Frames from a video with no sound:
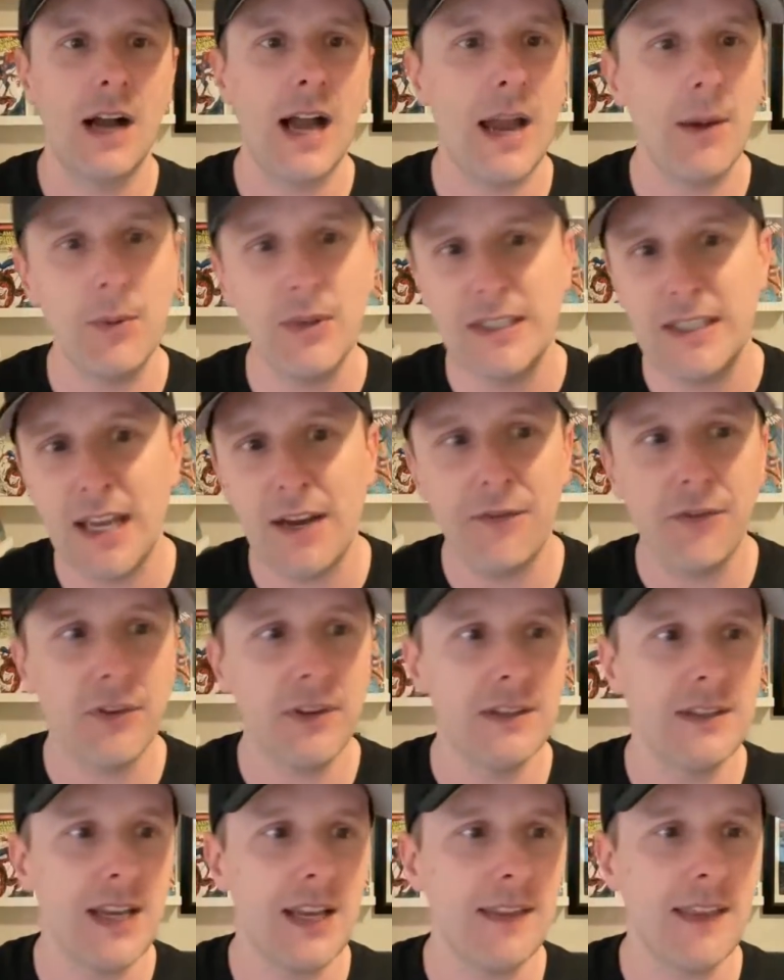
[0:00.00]
I would
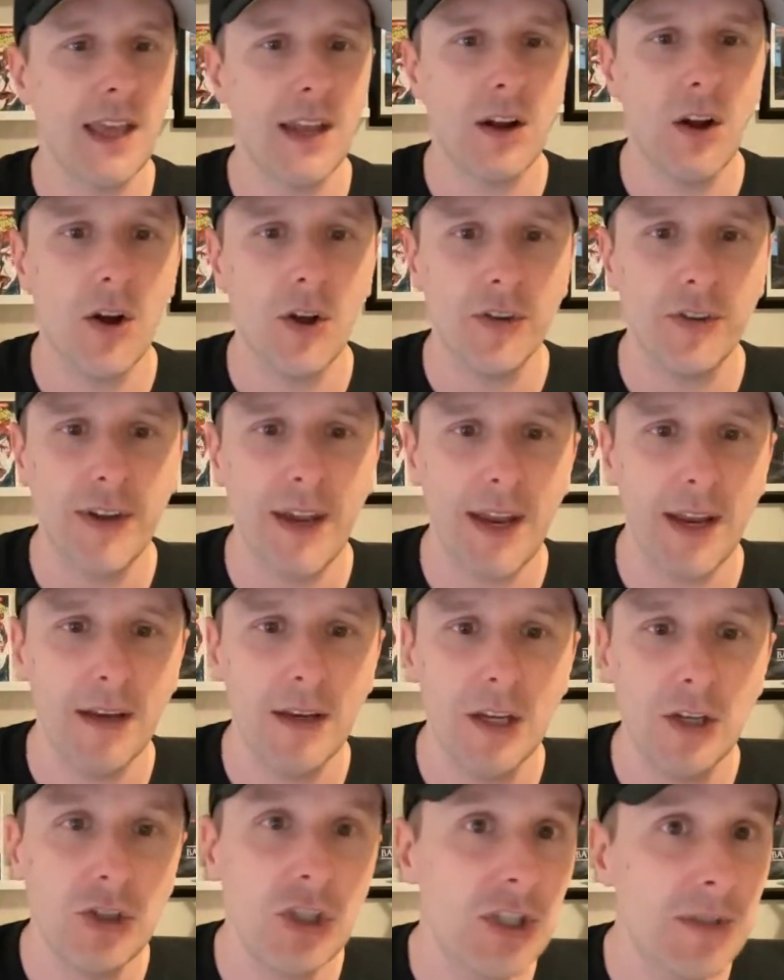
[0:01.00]
definitely take that all
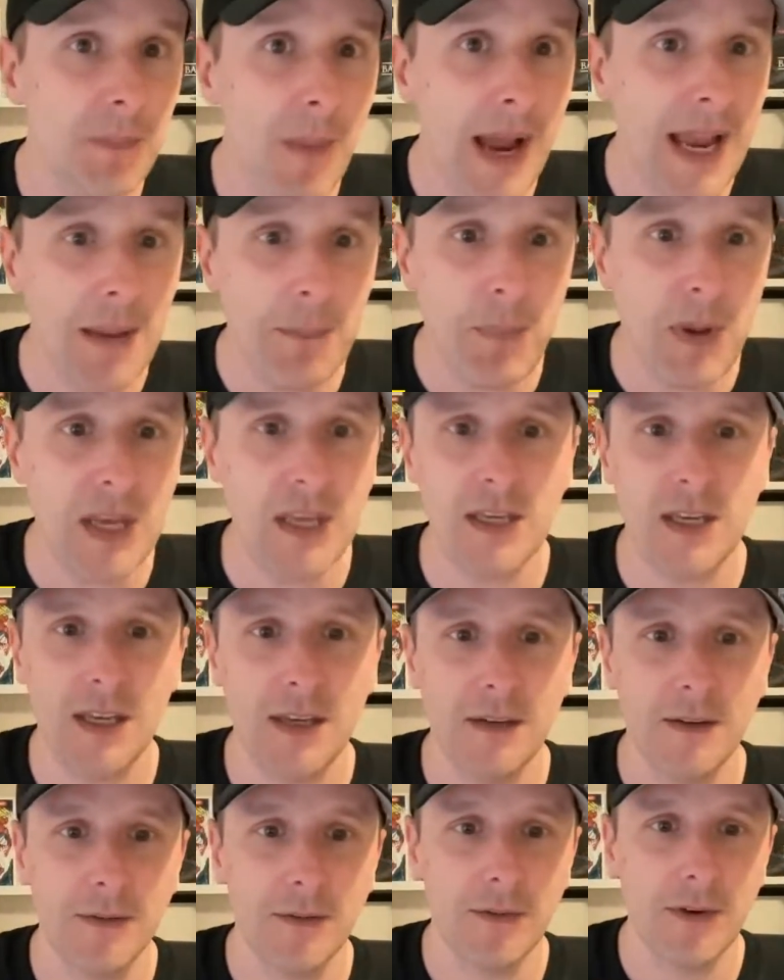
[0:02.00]
day. Just my
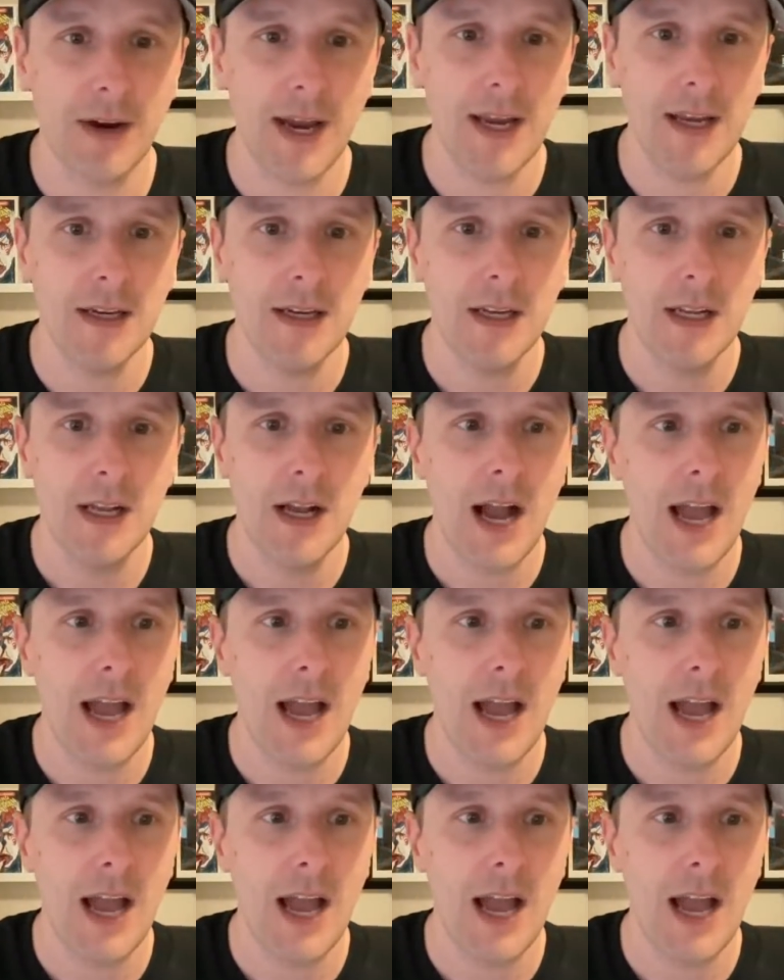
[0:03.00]
opinion, right?